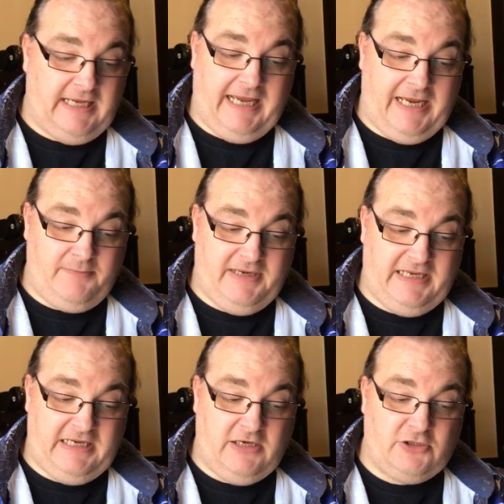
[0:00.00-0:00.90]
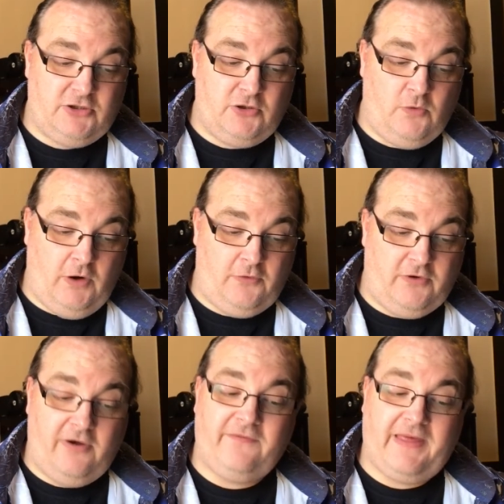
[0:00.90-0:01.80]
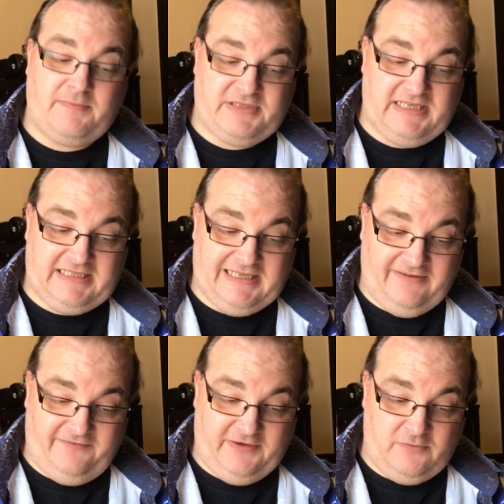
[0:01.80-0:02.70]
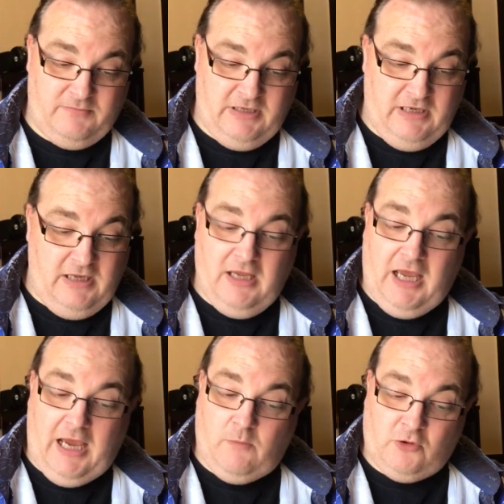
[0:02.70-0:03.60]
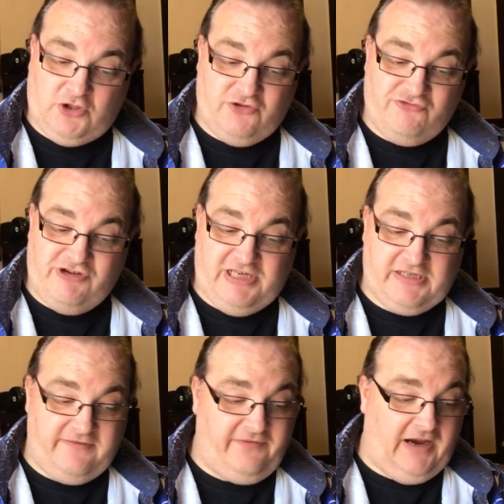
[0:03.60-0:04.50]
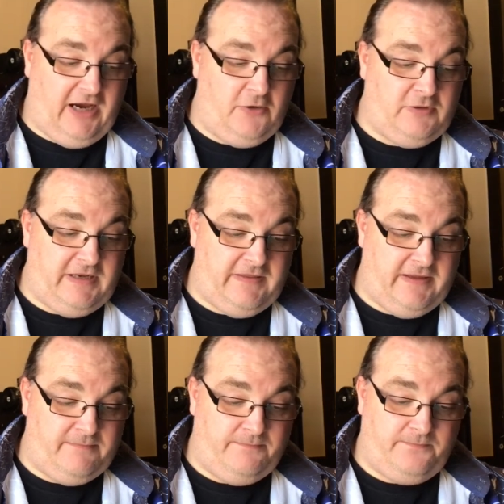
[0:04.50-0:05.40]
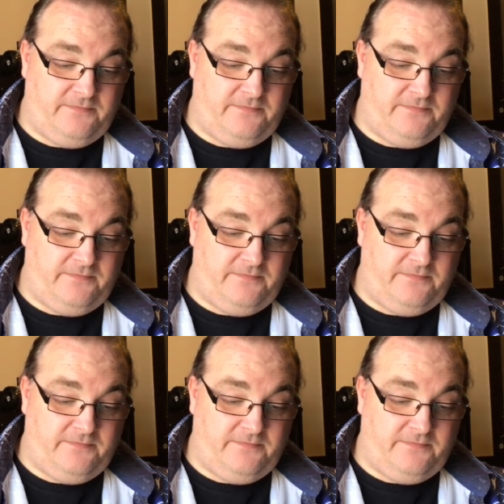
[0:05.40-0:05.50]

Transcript: How many do you own of that particular film? And what's your reason for owning them?